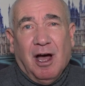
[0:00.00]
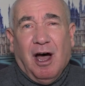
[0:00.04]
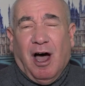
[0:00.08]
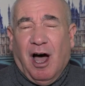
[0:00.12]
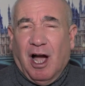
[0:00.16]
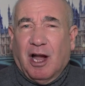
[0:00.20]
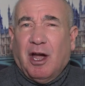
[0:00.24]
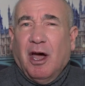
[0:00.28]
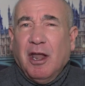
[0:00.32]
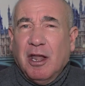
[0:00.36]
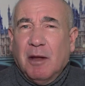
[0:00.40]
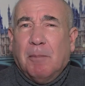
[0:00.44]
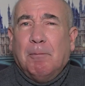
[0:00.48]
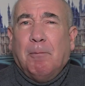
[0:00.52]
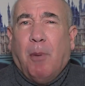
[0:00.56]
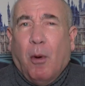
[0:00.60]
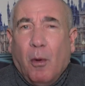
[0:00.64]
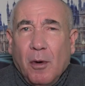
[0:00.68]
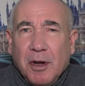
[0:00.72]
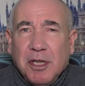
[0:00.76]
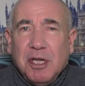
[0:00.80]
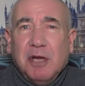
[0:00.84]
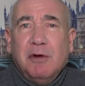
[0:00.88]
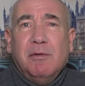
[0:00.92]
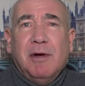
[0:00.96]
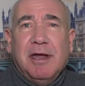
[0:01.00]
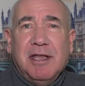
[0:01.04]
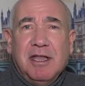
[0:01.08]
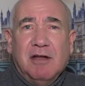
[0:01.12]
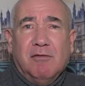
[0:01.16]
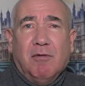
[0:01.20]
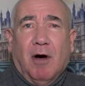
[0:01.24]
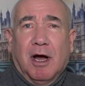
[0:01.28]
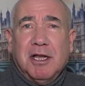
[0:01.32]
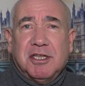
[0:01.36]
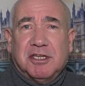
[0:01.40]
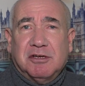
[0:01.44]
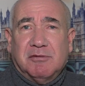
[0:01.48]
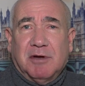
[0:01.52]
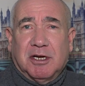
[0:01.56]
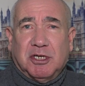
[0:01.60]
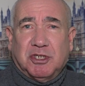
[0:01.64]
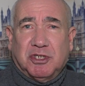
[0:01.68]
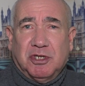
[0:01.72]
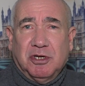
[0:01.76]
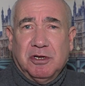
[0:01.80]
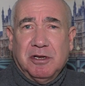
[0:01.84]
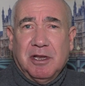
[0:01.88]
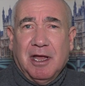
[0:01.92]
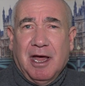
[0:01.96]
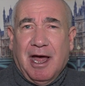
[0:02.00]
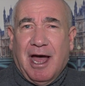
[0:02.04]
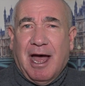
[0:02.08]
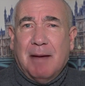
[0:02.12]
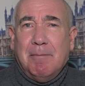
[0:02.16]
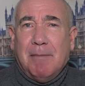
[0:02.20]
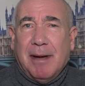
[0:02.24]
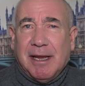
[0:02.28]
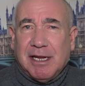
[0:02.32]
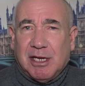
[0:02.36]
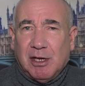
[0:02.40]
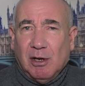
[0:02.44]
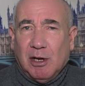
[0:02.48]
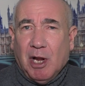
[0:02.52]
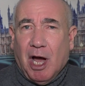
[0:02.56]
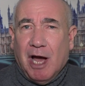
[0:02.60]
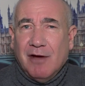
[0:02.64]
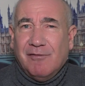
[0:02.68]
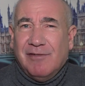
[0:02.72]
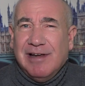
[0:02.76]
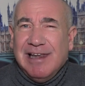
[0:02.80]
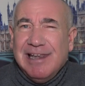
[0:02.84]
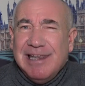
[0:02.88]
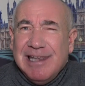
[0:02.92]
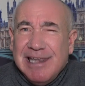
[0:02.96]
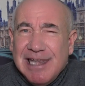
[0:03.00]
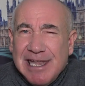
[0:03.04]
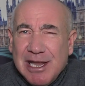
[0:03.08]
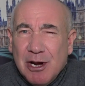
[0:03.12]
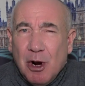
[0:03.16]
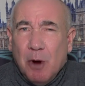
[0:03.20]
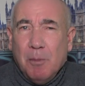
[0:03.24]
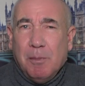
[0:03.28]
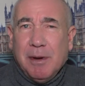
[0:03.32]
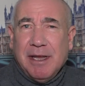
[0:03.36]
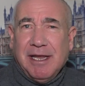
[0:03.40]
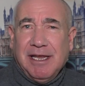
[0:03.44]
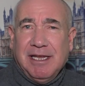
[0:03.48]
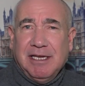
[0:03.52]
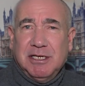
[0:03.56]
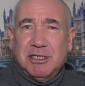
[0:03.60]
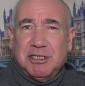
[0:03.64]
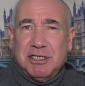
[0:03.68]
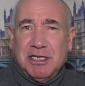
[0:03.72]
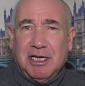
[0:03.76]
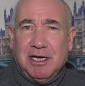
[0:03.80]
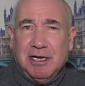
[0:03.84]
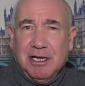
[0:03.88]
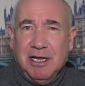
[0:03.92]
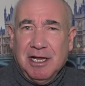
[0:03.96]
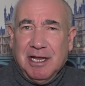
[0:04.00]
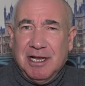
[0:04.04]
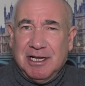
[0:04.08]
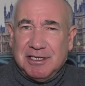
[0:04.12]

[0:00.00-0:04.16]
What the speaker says: are kind of point you in the right direction and make your life a little bit easier